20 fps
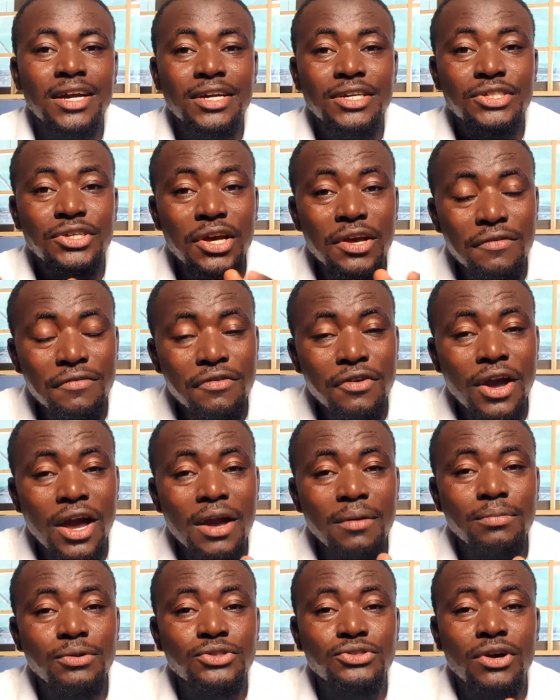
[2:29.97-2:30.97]
So if you are
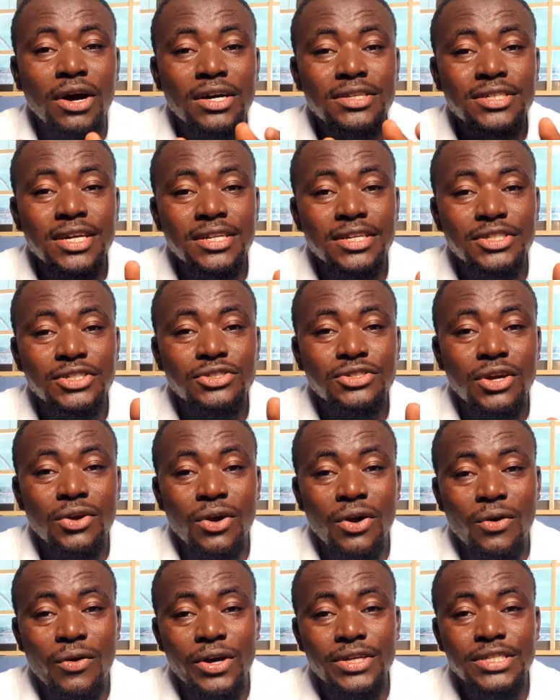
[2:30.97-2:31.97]
able to answer these
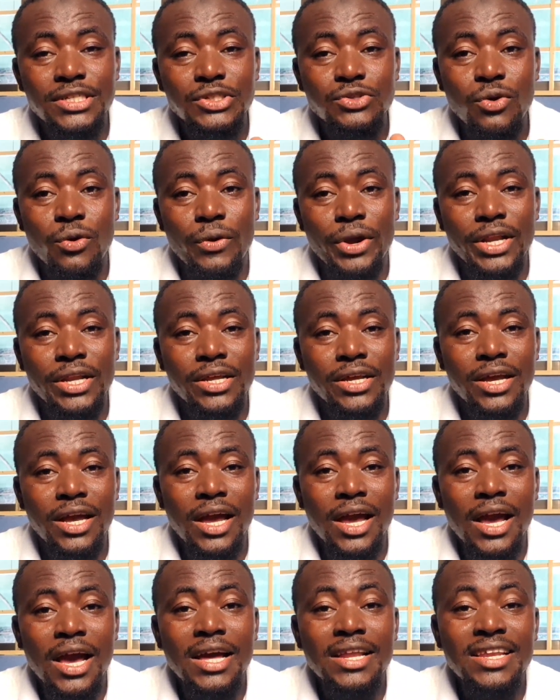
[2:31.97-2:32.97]
questions correctly
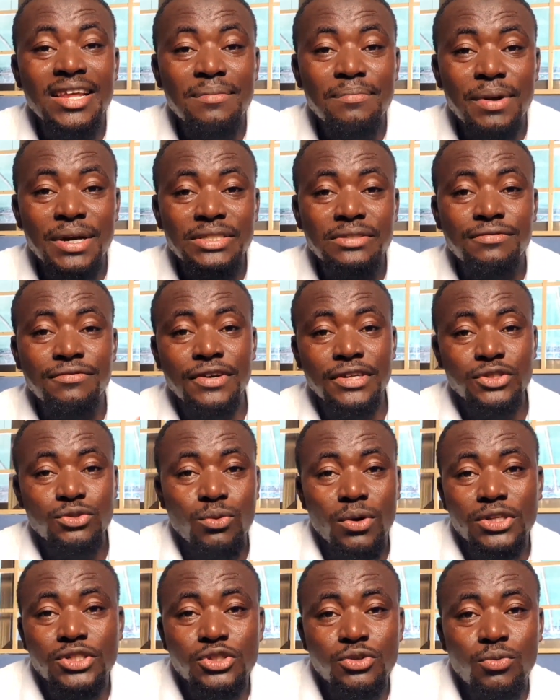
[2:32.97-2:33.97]
and they best fit
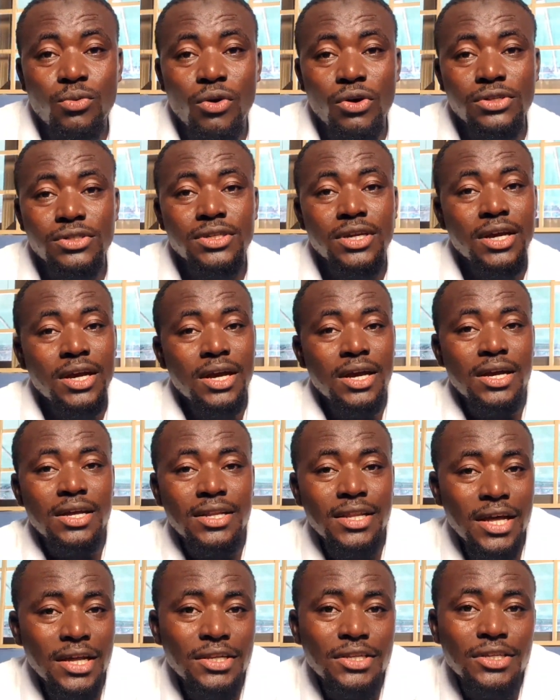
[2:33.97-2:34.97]
what you want,
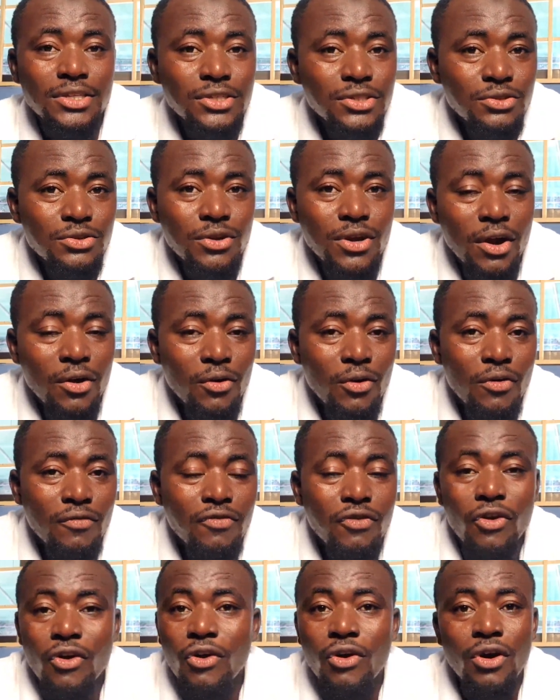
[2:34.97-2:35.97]
then you can go
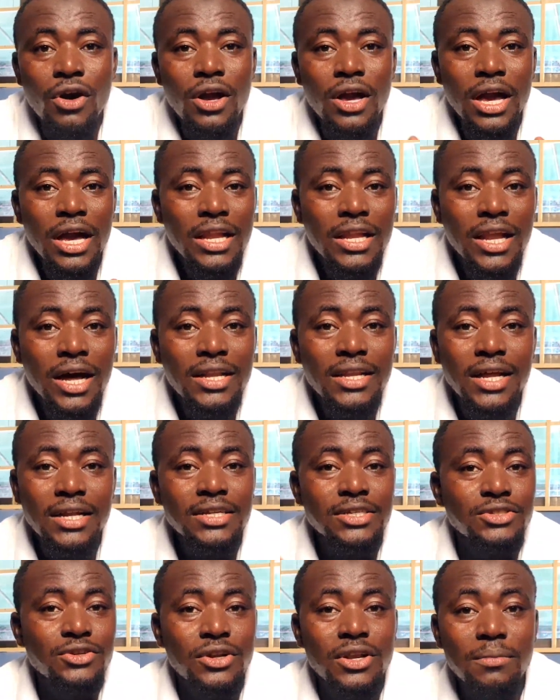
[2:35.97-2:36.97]
for a land
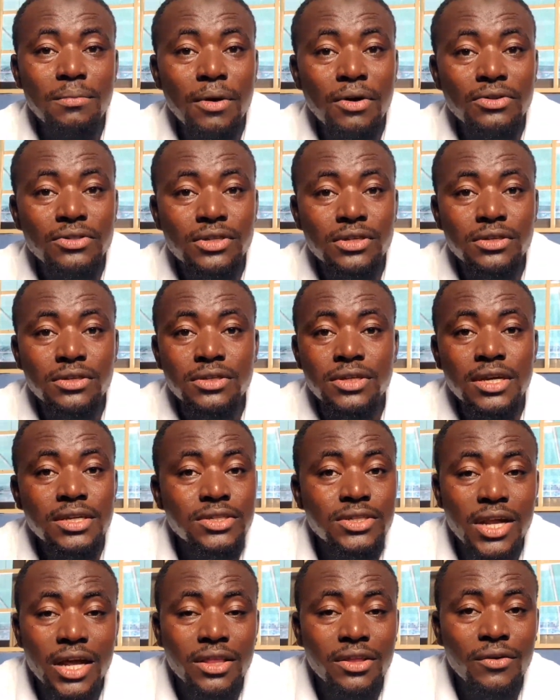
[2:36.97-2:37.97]
that is on a mountain. There's
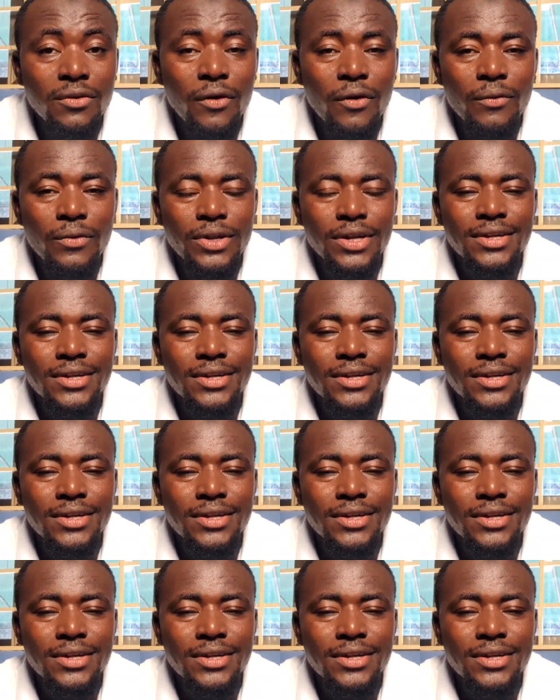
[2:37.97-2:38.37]
nothing wrong with